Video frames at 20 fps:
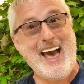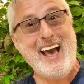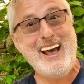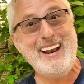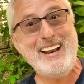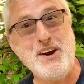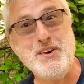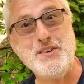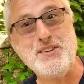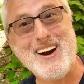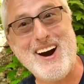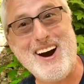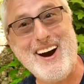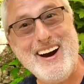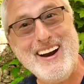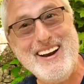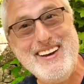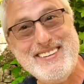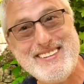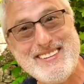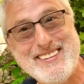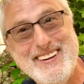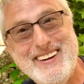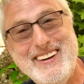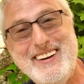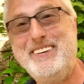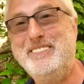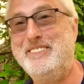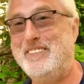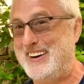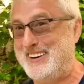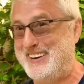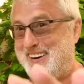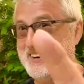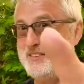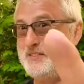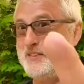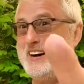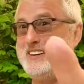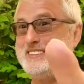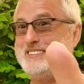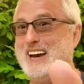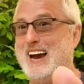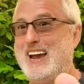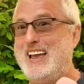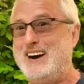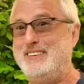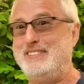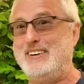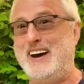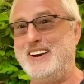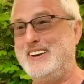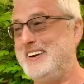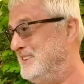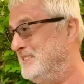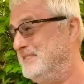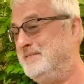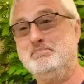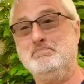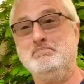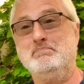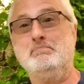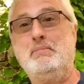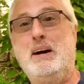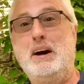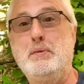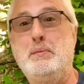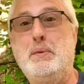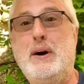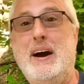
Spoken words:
Hello, guys. My God, what a day I've had. Oh, by the